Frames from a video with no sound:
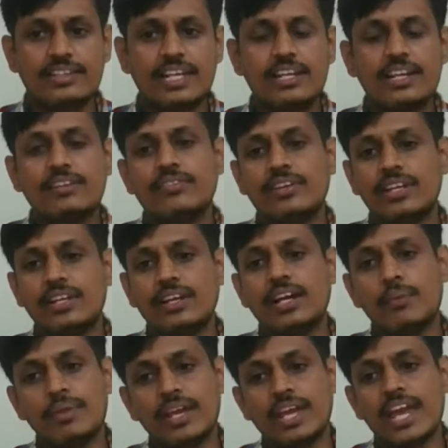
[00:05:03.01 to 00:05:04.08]
then it
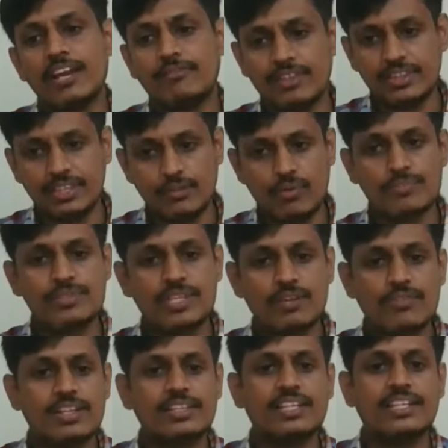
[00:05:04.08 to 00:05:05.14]
communicate the web
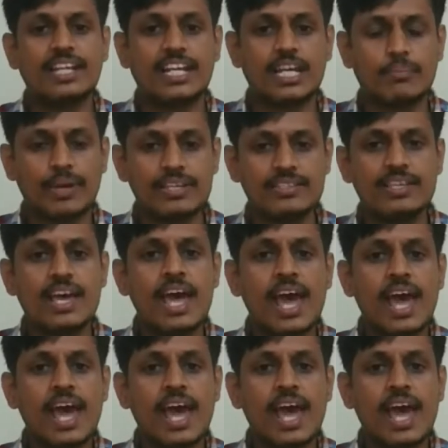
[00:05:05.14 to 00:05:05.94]
server and the database,